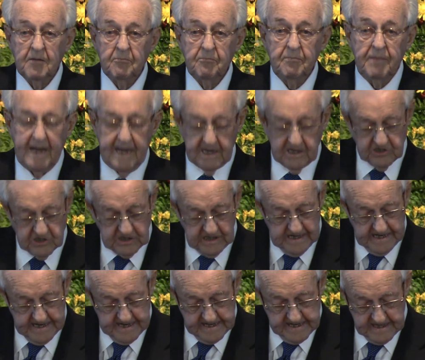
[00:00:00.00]

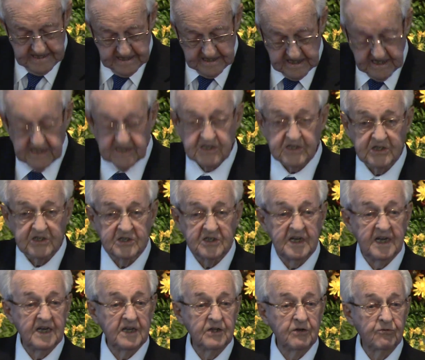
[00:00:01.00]
Backsliding takes us
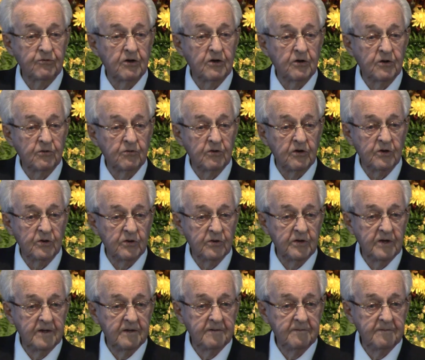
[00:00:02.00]
down the wrong road.